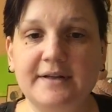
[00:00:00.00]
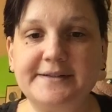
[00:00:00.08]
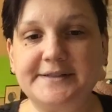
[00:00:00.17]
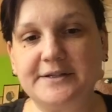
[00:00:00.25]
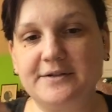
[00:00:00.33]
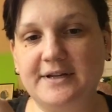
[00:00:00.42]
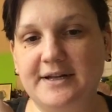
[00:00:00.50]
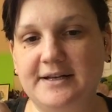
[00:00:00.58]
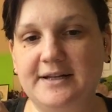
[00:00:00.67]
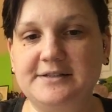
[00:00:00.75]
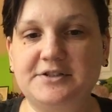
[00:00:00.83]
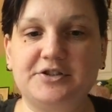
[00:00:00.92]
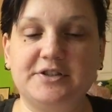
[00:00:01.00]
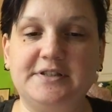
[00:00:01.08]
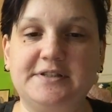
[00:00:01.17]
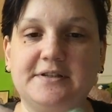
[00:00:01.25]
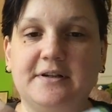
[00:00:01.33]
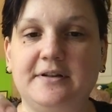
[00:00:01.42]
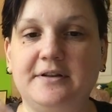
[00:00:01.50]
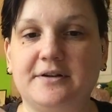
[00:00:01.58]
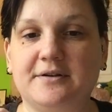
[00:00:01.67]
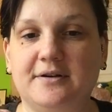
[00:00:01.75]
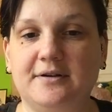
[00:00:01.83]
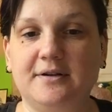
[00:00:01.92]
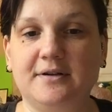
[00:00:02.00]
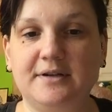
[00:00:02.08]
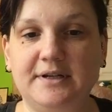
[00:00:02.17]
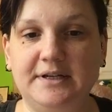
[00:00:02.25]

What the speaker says: So then it's just a little